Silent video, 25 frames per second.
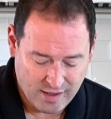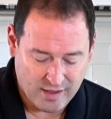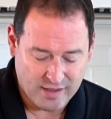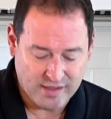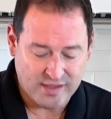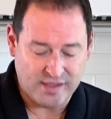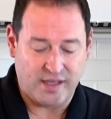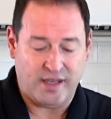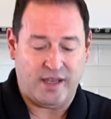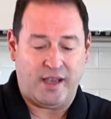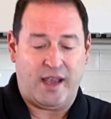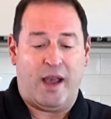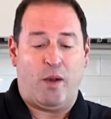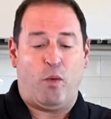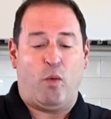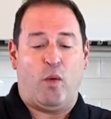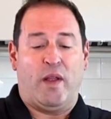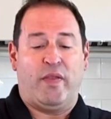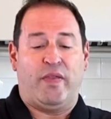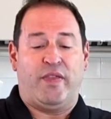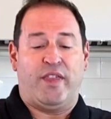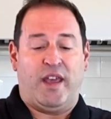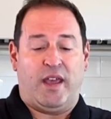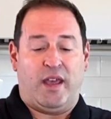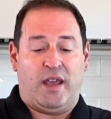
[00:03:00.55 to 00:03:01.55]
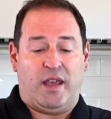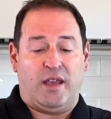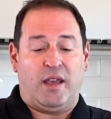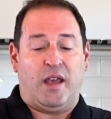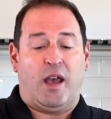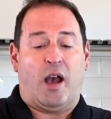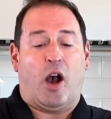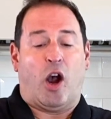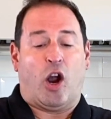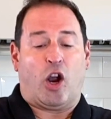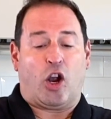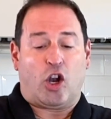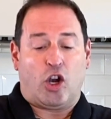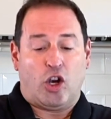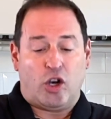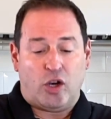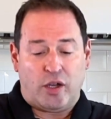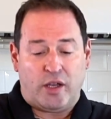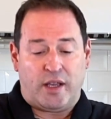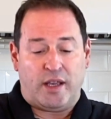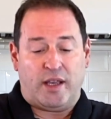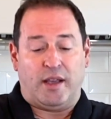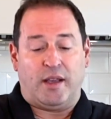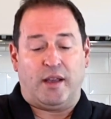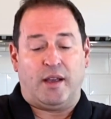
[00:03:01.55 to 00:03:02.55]
See, and when they are
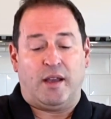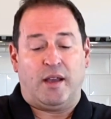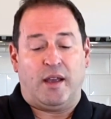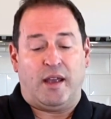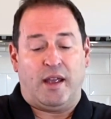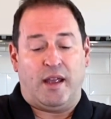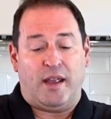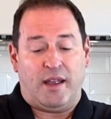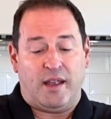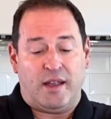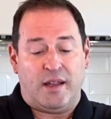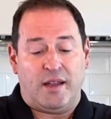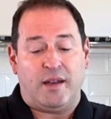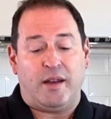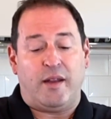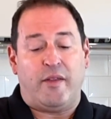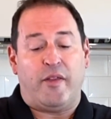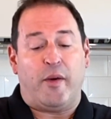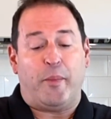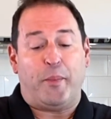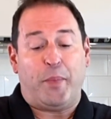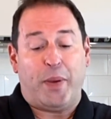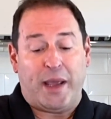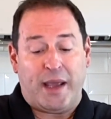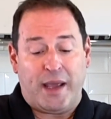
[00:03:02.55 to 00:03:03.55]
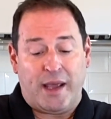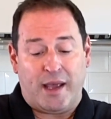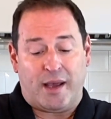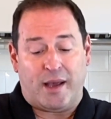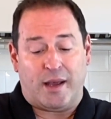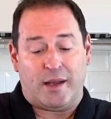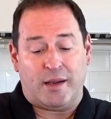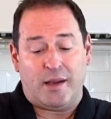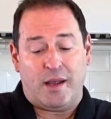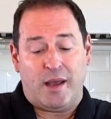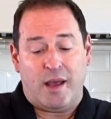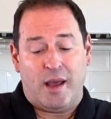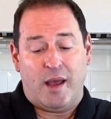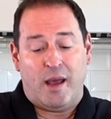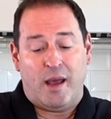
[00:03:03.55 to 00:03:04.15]
cooking in the pan,